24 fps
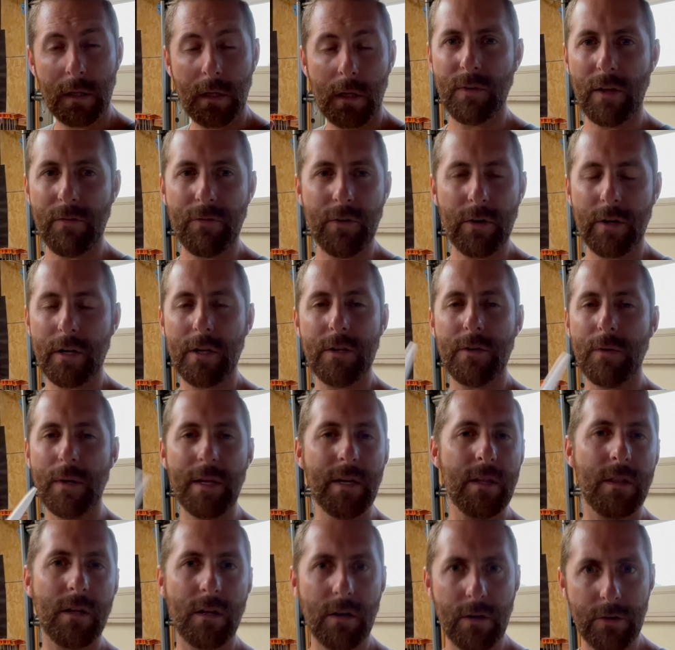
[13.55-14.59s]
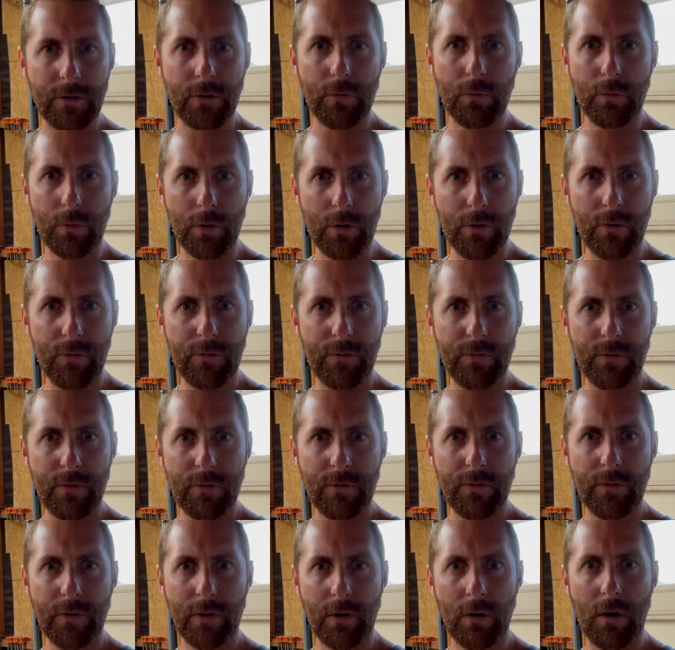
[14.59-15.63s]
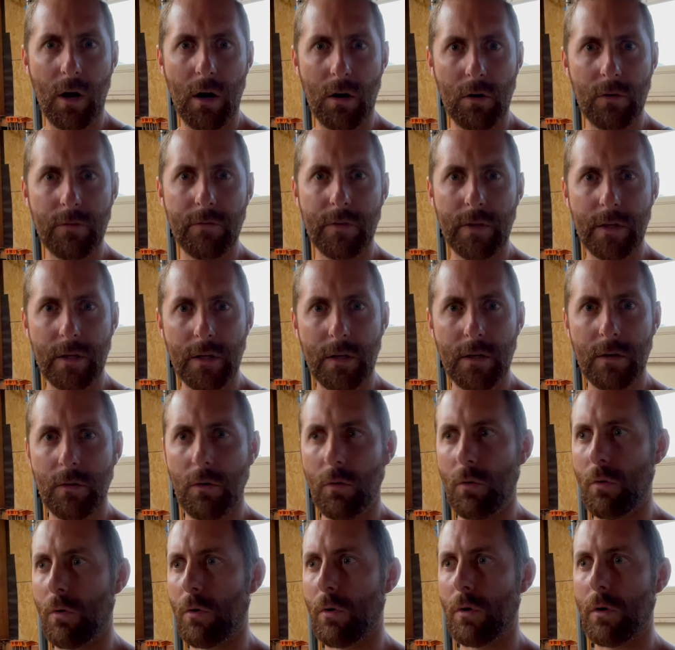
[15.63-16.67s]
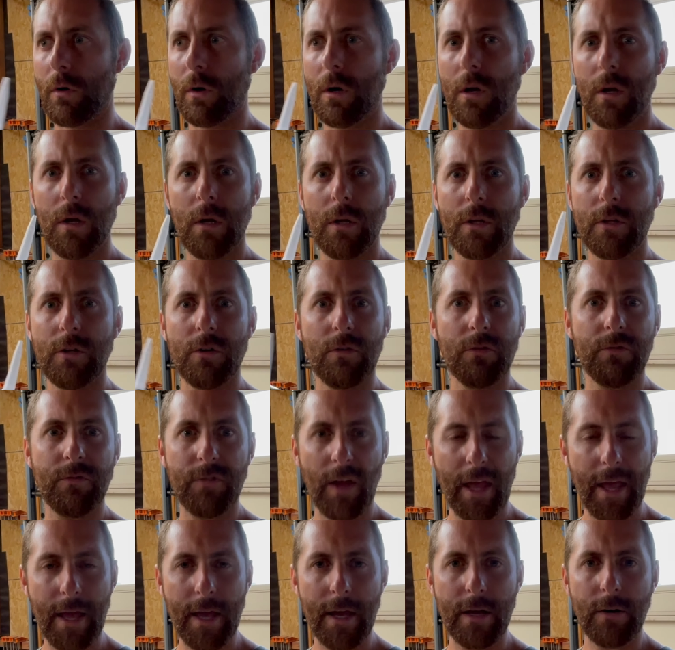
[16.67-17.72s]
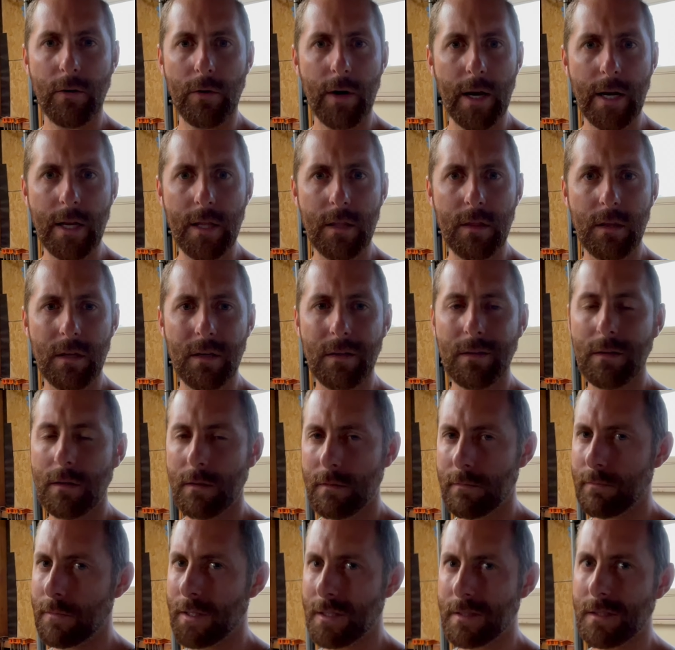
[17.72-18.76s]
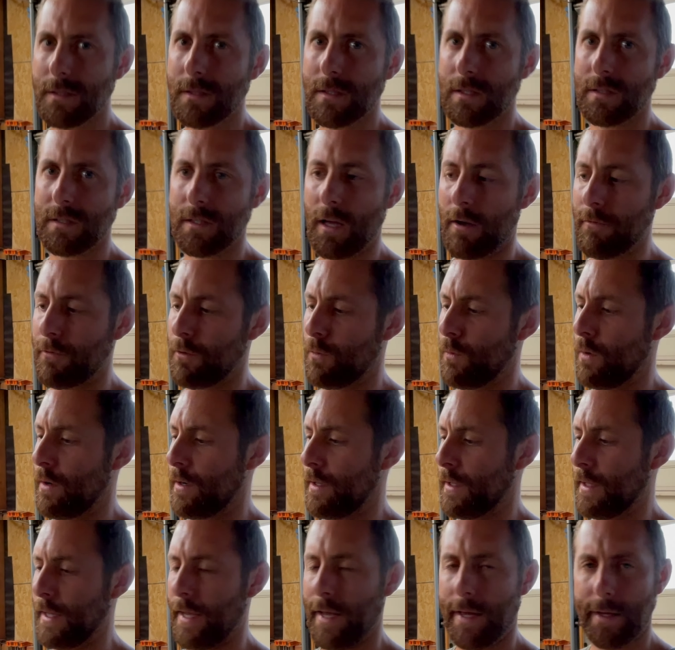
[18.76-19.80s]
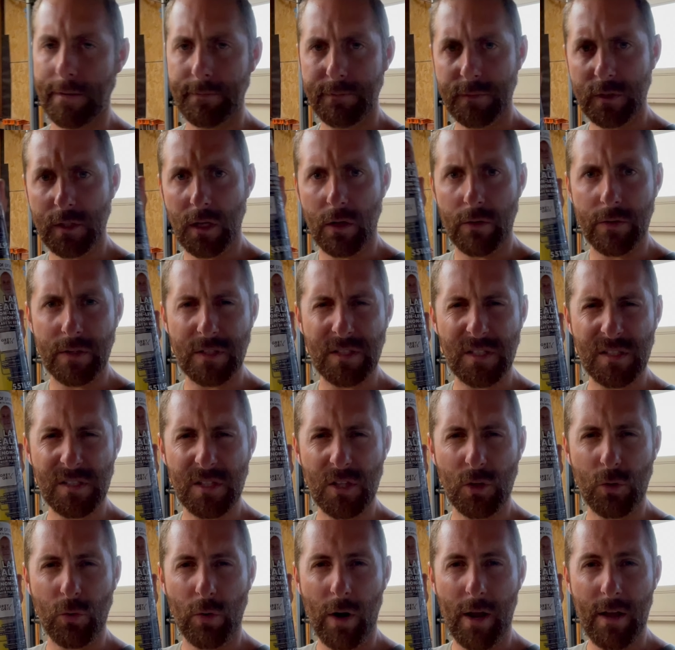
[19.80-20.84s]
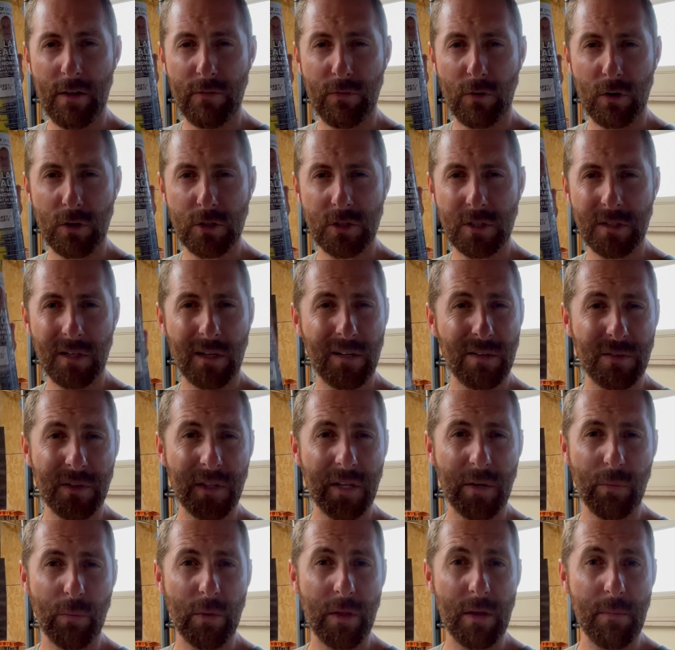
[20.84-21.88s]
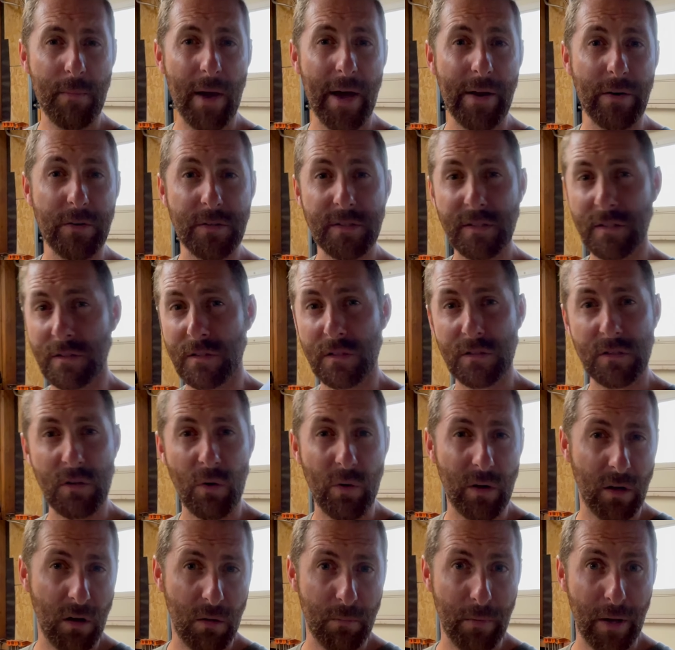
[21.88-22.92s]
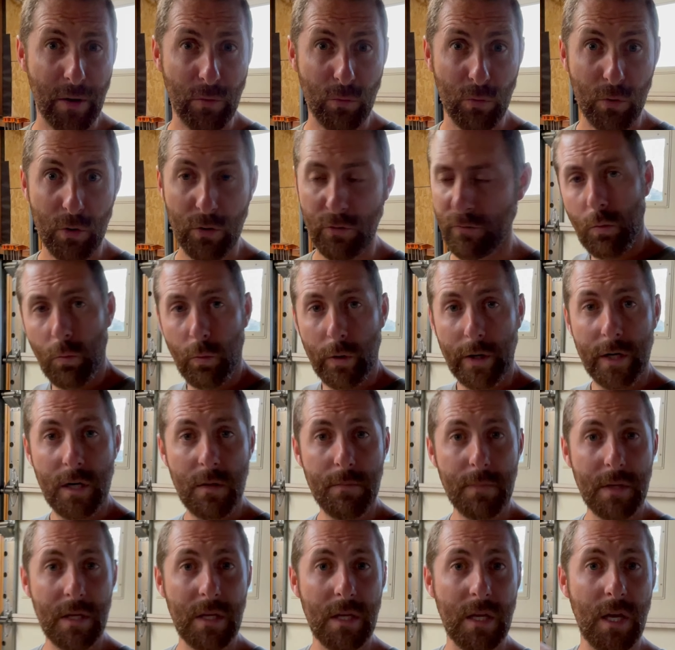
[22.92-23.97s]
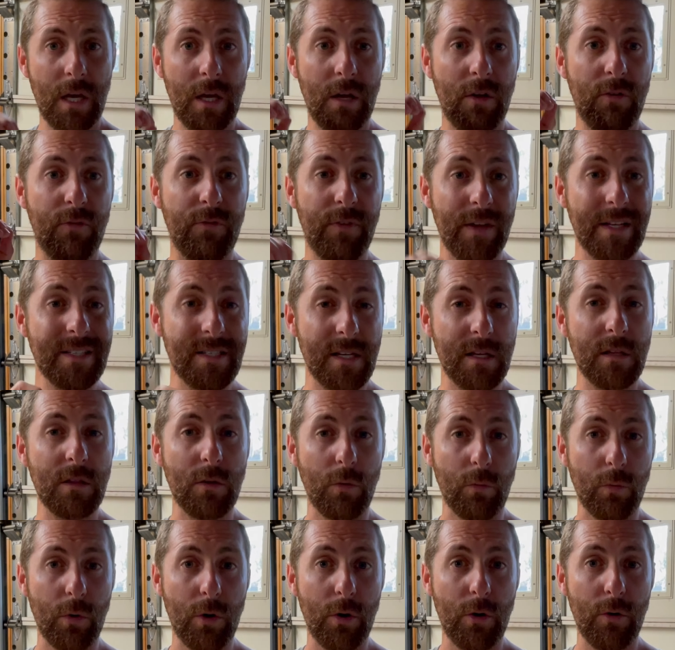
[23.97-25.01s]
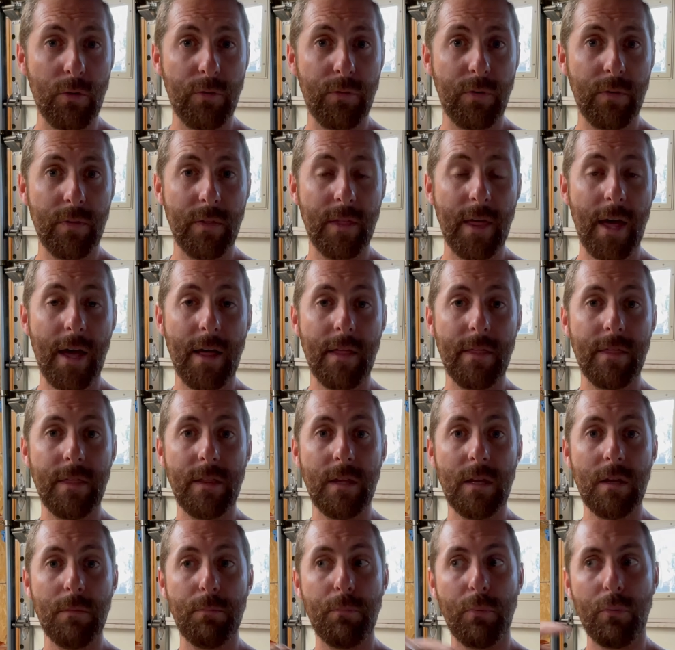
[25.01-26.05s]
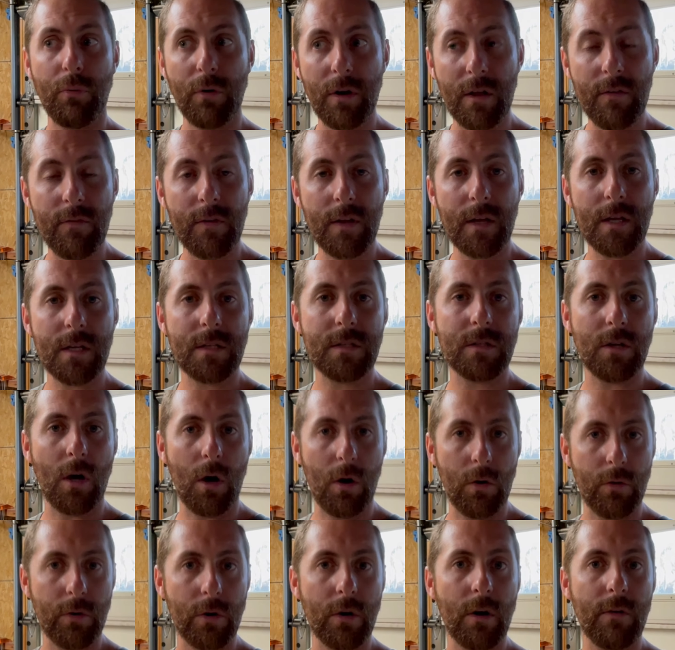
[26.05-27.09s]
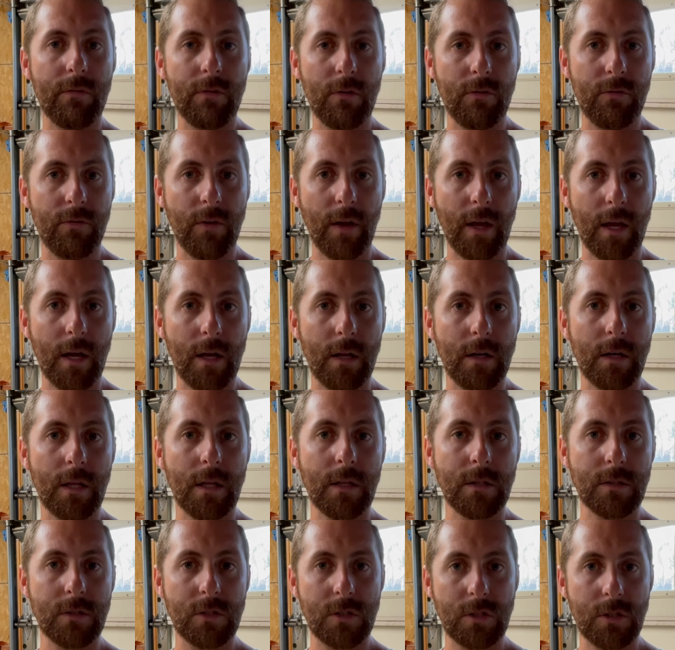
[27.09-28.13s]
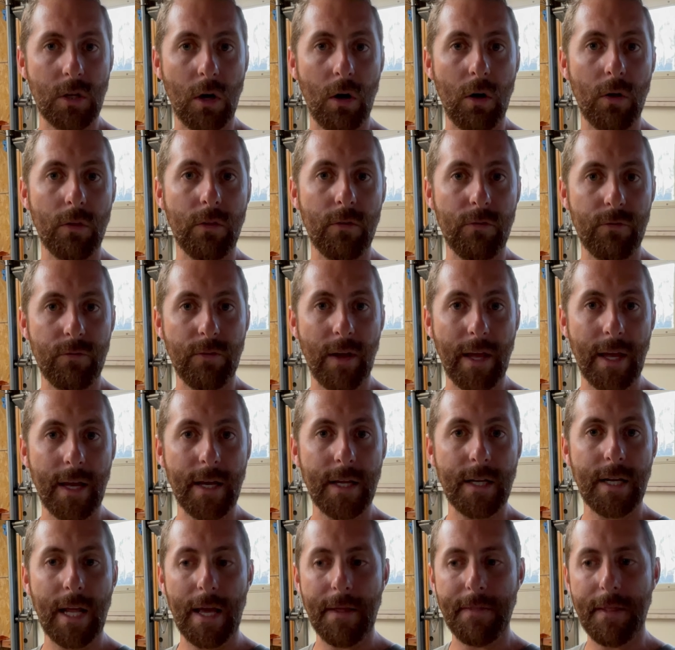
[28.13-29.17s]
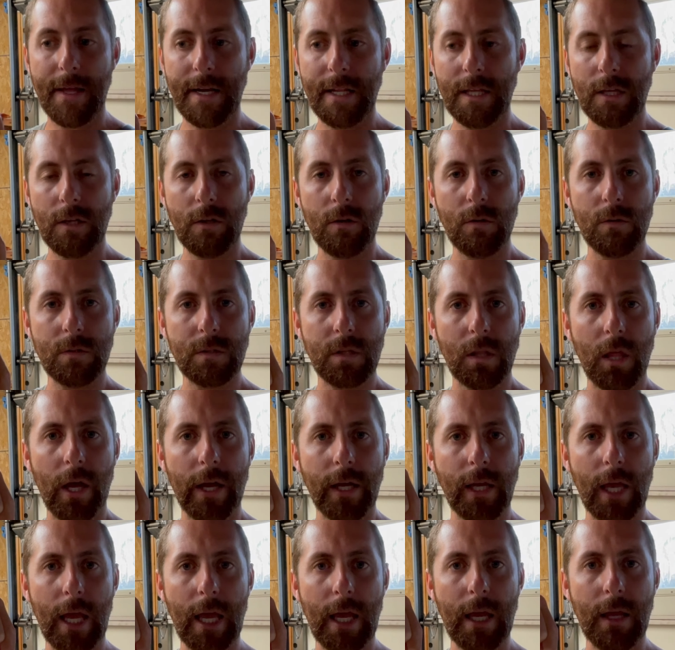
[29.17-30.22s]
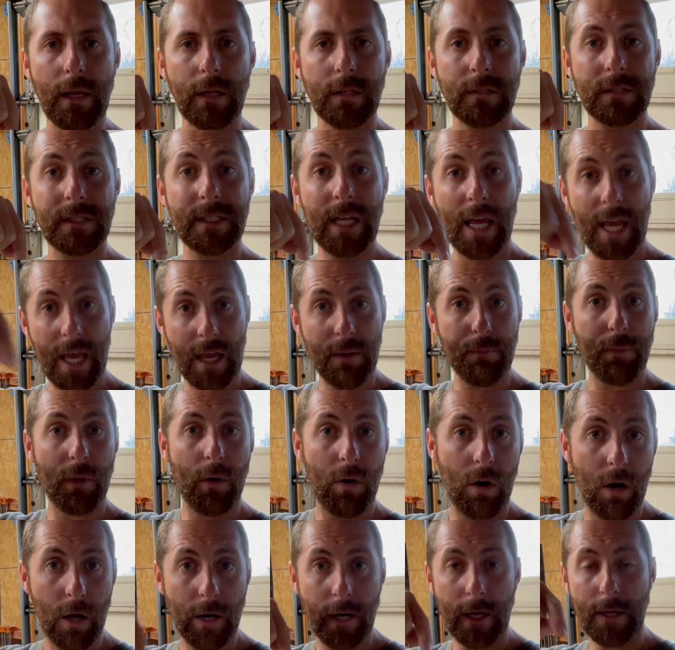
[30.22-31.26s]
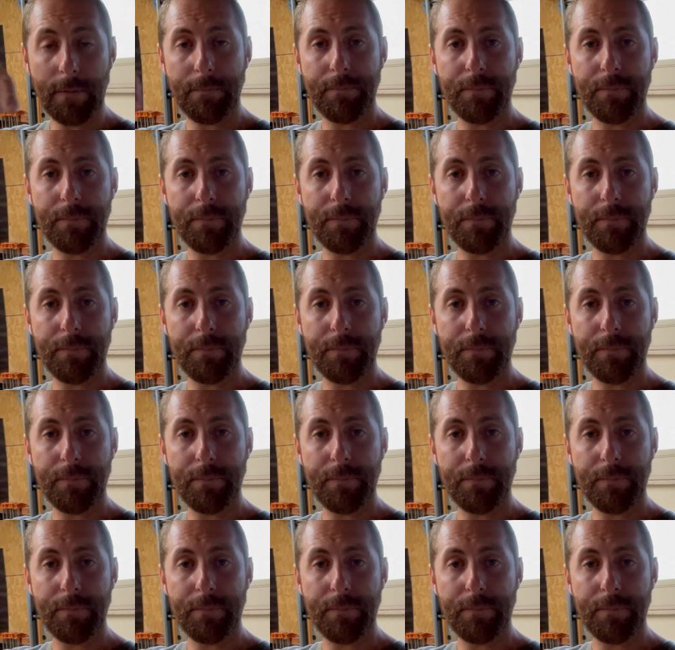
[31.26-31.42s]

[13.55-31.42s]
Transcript: If you're gonna do anything on your roof for your RV or your van or anything, this is the stuff you wanna get. So this is the gray version. I don't think it really matters because it's going on my roof. We're gonna be fixing the roof that the previous owner of the van installed the fan, and then he used like a tape on it.